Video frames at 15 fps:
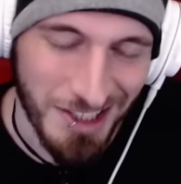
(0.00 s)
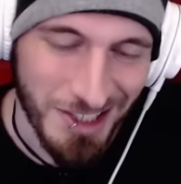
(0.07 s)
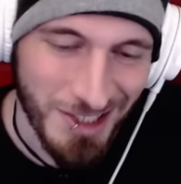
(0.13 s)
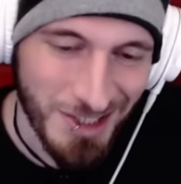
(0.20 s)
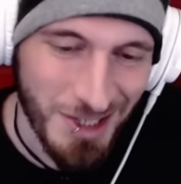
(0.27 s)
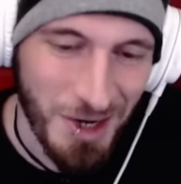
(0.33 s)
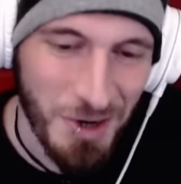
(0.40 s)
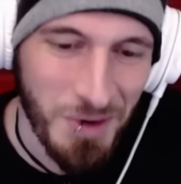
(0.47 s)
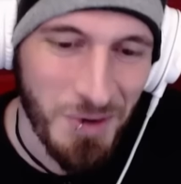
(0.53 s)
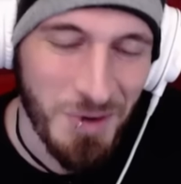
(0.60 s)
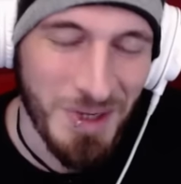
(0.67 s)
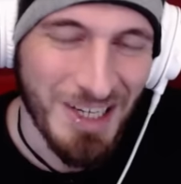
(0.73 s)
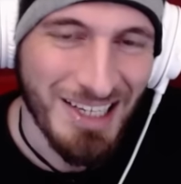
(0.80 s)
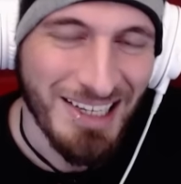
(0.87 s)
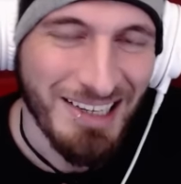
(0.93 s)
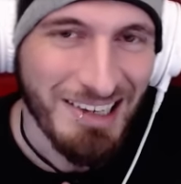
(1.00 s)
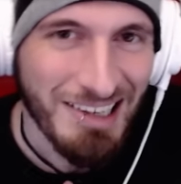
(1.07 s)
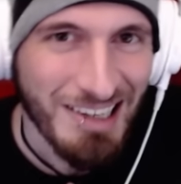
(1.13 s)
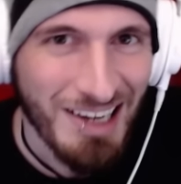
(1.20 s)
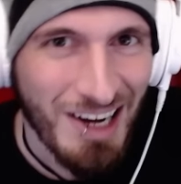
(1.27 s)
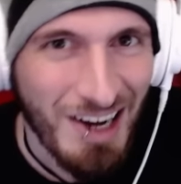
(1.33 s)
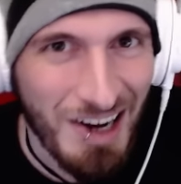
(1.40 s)
So,
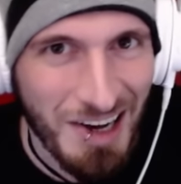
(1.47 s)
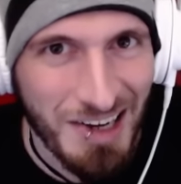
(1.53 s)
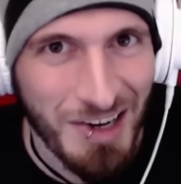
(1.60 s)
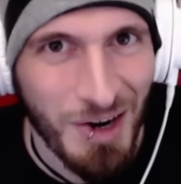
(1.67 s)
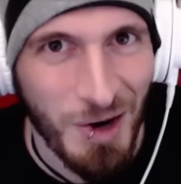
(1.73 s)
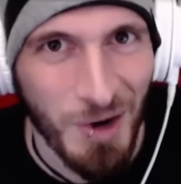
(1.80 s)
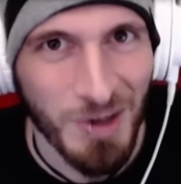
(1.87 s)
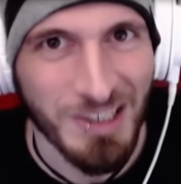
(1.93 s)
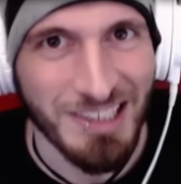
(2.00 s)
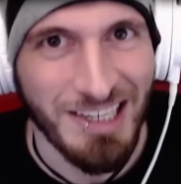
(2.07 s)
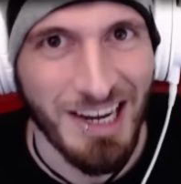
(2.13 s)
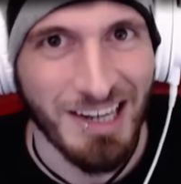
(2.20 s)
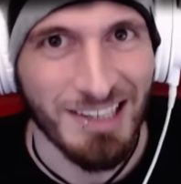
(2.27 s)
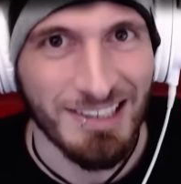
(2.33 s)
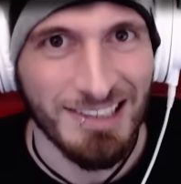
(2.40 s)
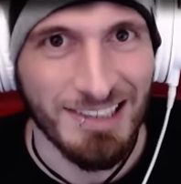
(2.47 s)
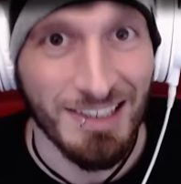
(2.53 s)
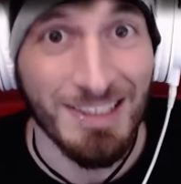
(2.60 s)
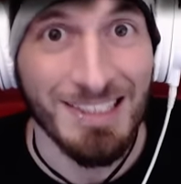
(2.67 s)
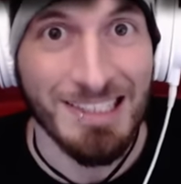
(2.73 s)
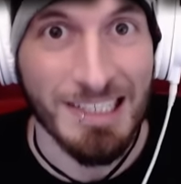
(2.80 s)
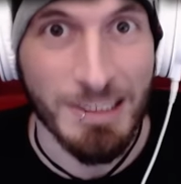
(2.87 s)
kinda hard to take a
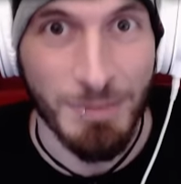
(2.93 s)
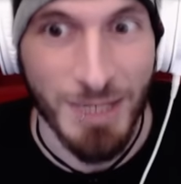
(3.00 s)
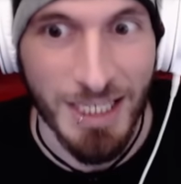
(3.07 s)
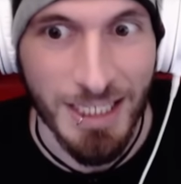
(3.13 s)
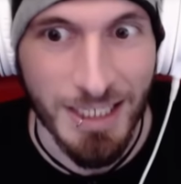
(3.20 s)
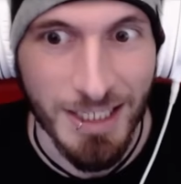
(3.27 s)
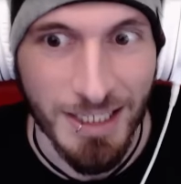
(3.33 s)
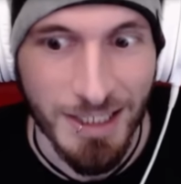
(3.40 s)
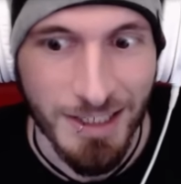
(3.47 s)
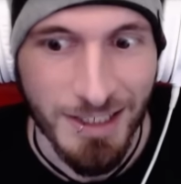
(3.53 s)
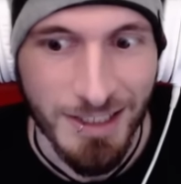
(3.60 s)
stun team in